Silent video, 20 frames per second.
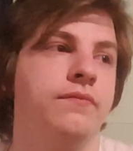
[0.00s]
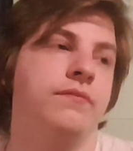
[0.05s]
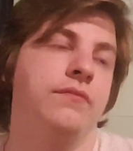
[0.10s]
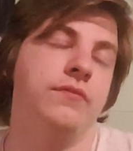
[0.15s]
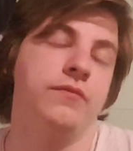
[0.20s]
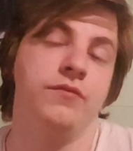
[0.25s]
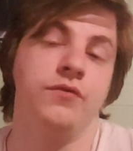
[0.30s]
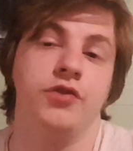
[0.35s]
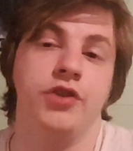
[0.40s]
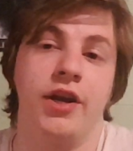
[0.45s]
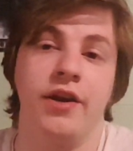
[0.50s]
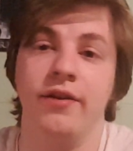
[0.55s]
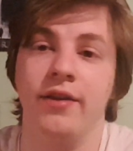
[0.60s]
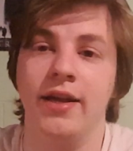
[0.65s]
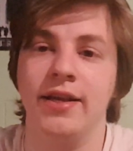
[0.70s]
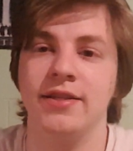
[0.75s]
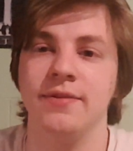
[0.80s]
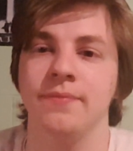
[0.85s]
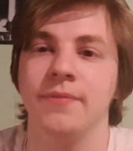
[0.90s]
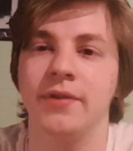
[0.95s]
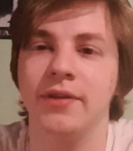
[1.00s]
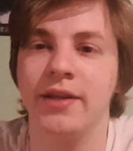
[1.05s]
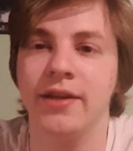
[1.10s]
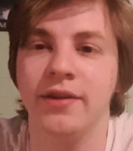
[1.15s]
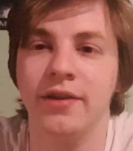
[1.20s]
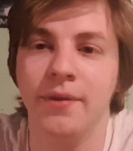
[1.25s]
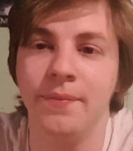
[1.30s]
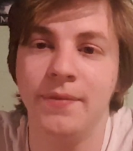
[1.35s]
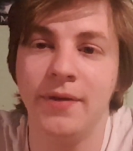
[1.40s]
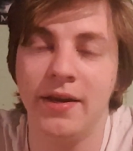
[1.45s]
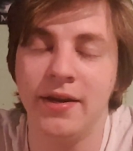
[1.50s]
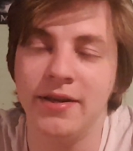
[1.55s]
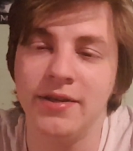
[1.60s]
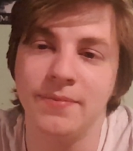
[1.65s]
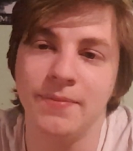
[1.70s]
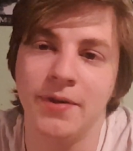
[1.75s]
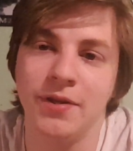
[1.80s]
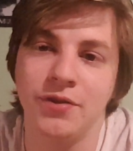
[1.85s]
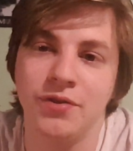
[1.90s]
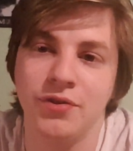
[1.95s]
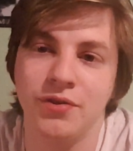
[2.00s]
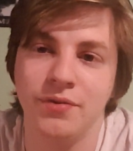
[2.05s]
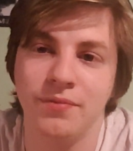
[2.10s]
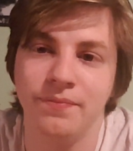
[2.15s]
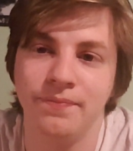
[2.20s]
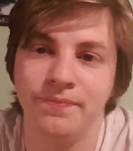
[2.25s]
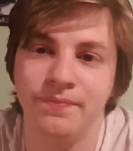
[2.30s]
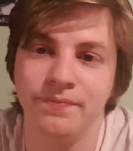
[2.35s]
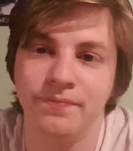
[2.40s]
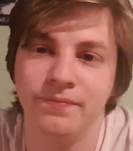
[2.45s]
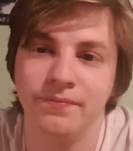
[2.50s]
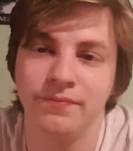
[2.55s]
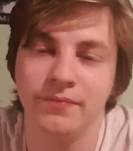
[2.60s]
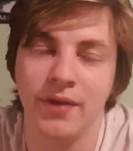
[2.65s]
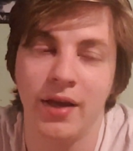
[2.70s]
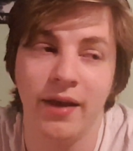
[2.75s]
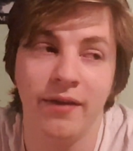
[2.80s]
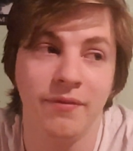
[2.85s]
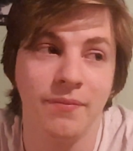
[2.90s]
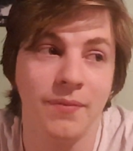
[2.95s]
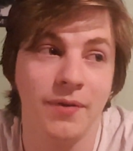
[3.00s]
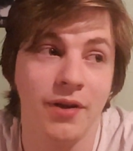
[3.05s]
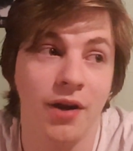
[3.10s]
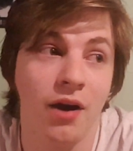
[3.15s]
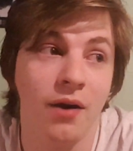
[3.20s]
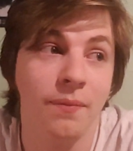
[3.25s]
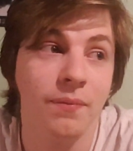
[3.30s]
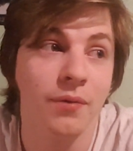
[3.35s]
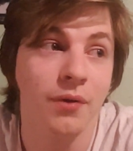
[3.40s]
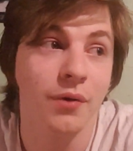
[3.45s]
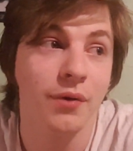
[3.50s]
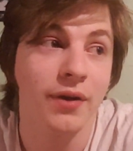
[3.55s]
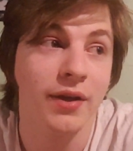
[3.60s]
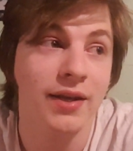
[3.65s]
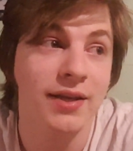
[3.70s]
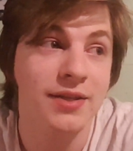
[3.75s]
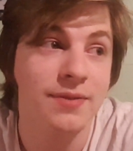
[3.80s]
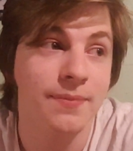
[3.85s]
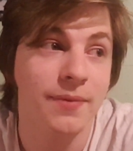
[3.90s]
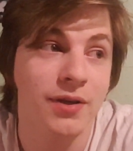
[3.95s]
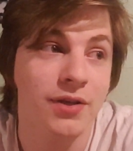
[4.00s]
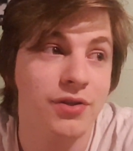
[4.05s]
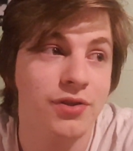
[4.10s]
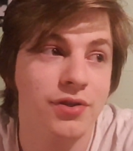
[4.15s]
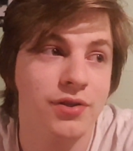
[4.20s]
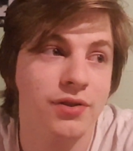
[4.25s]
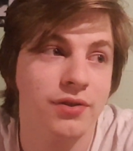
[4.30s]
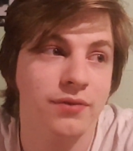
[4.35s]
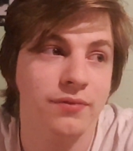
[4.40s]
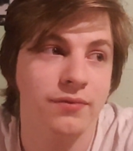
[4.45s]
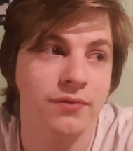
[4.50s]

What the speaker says: the channel hasn't been getting updated as much. I haven't been uploading as much.